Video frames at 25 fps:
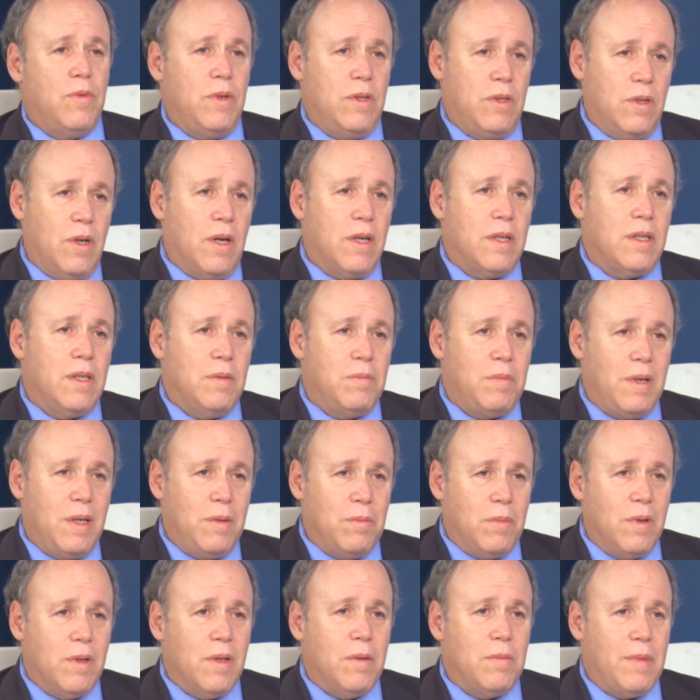we talk to
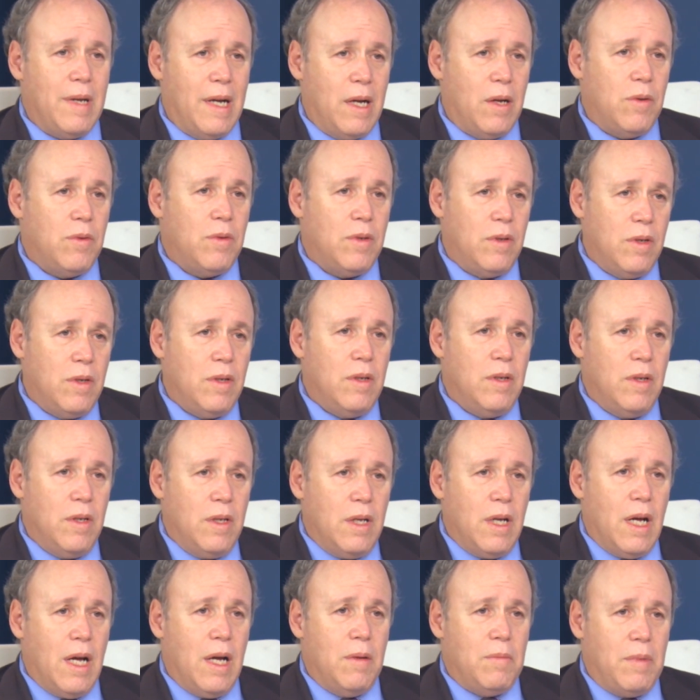people about
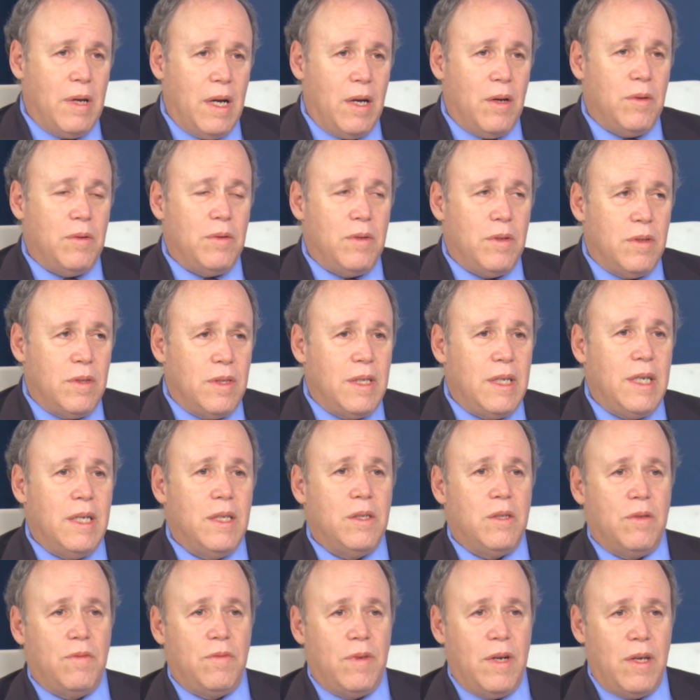the
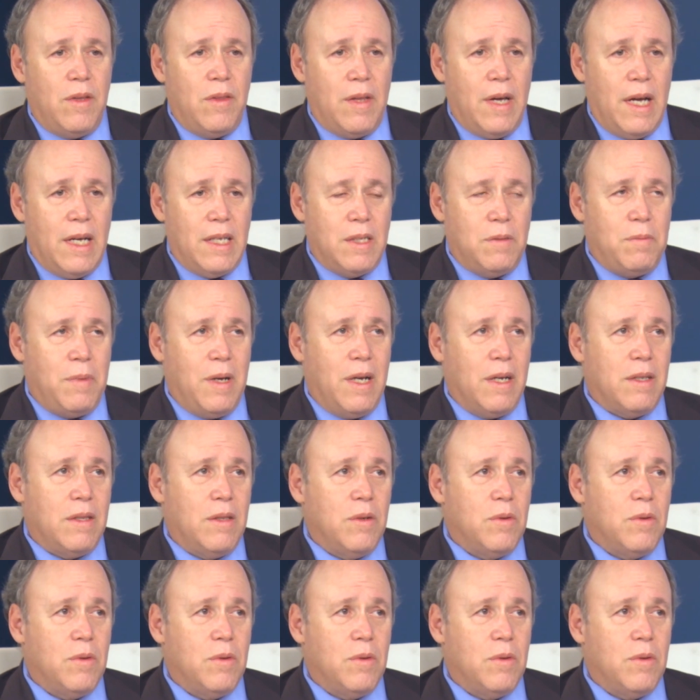interfaith aspect.